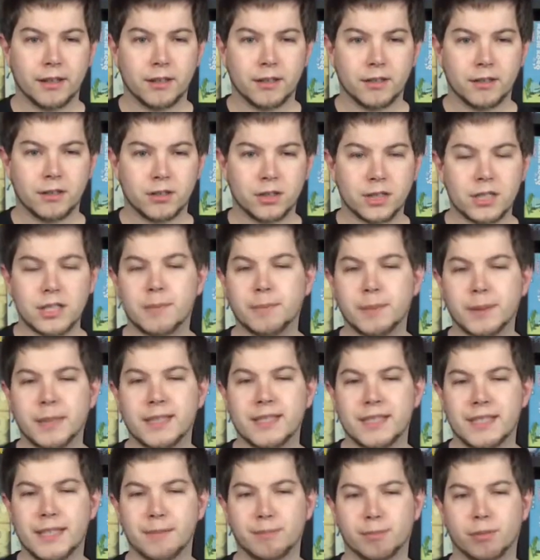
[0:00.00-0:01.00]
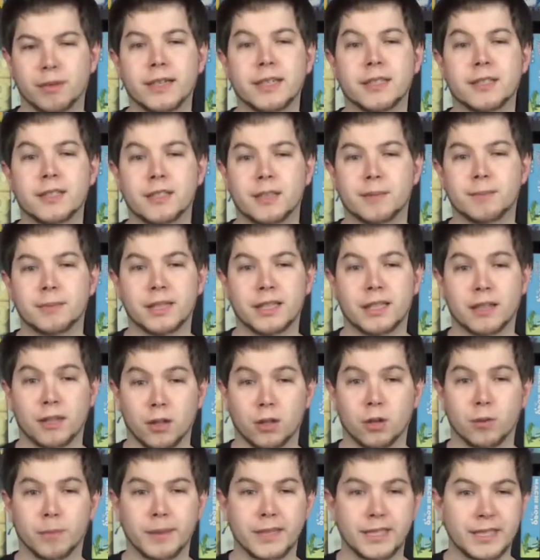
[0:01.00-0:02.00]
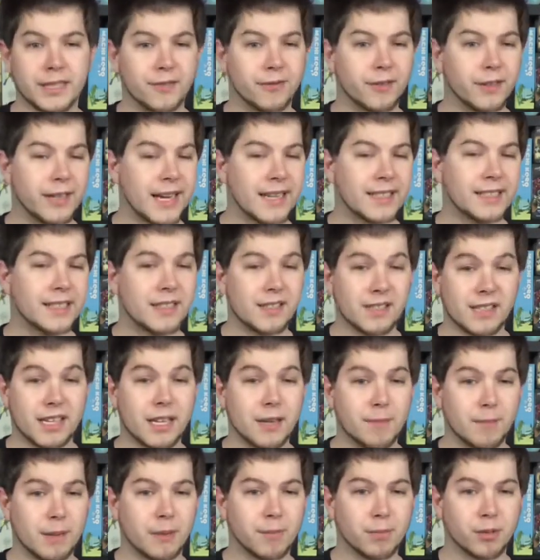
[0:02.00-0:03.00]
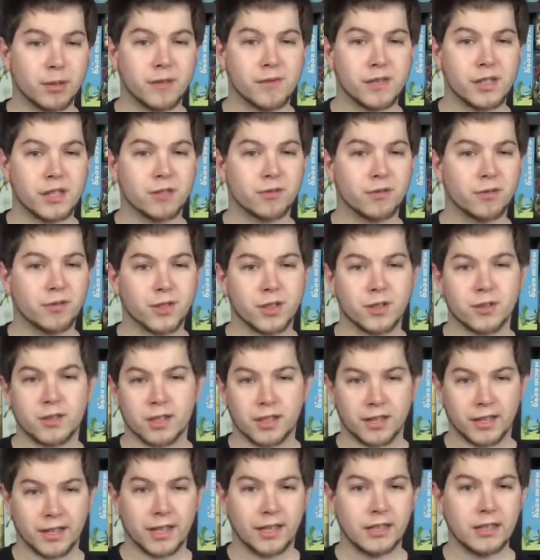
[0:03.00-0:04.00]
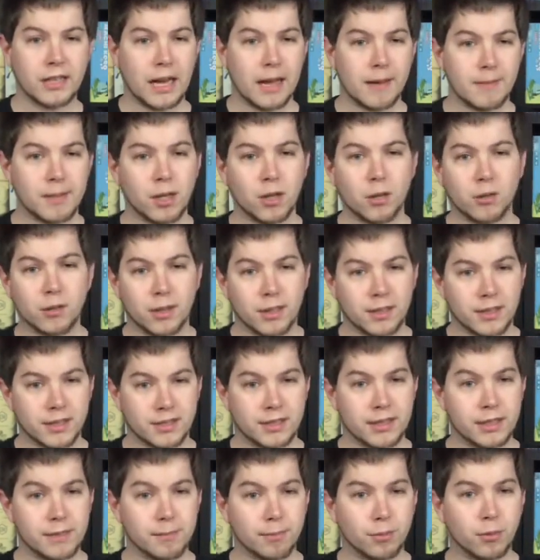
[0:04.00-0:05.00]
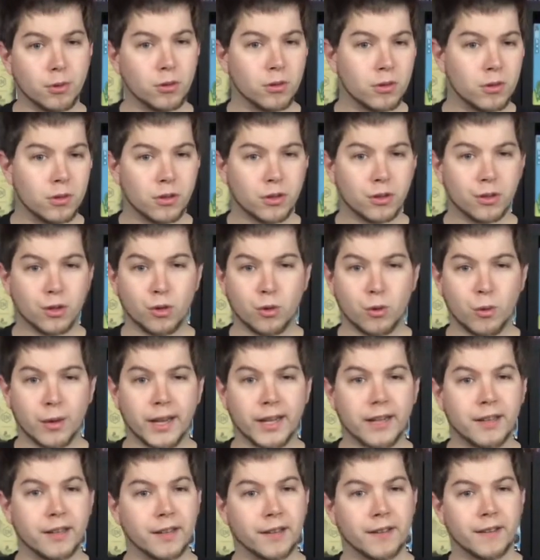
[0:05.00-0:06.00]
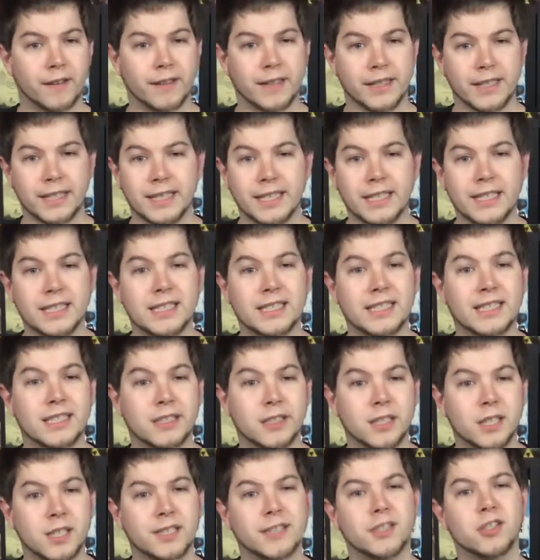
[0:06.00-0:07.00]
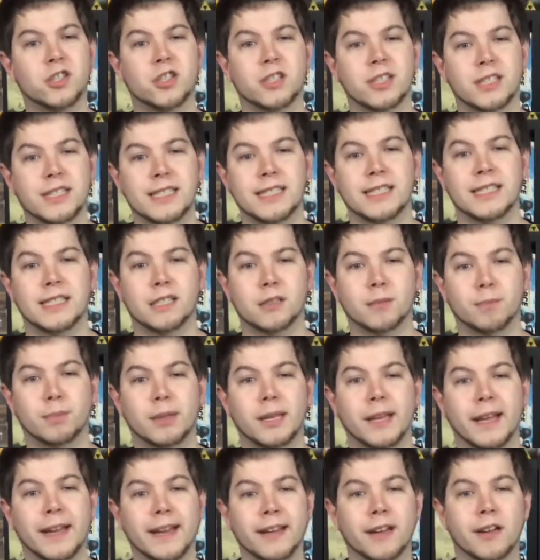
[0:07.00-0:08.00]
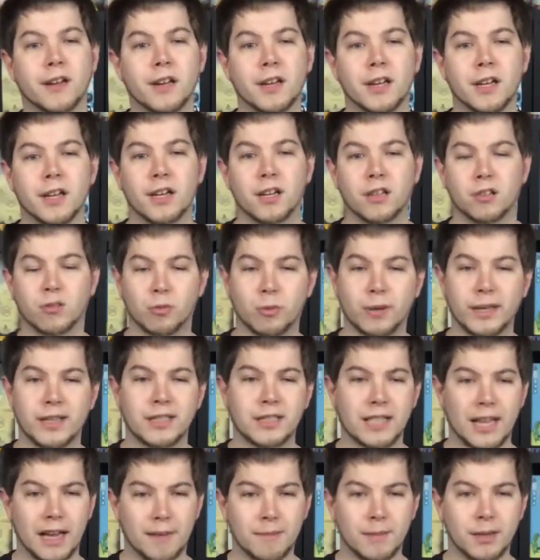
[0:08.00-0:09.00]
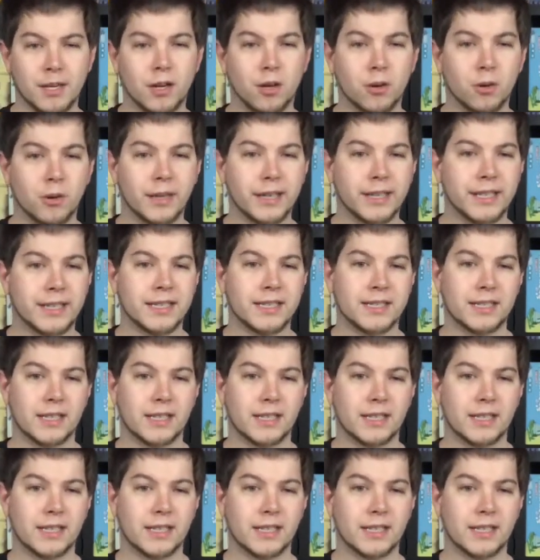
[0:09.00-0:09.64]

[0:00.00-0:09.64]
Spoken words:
just because they bring something a little bit different, as I said in my previous reviews. Kingdomino, simple, quick, easy to teach, easy to play. Queendomino is